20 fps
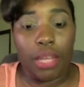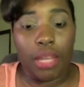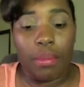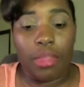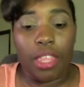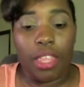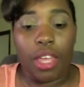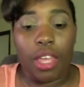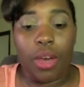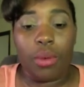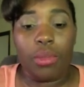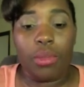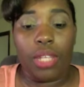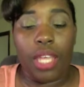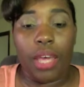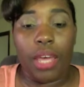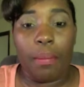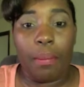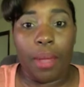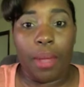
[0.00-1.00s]
the only
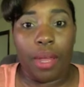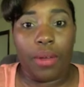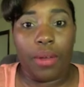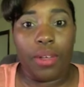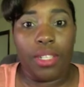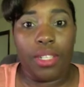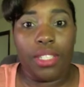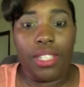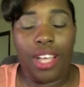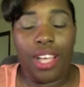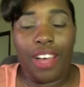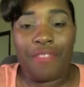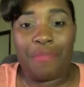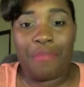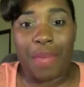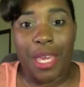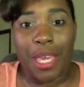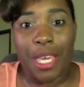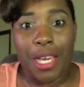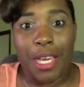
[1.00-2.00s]
appearance of
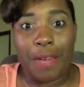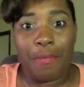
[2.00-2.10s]
makeup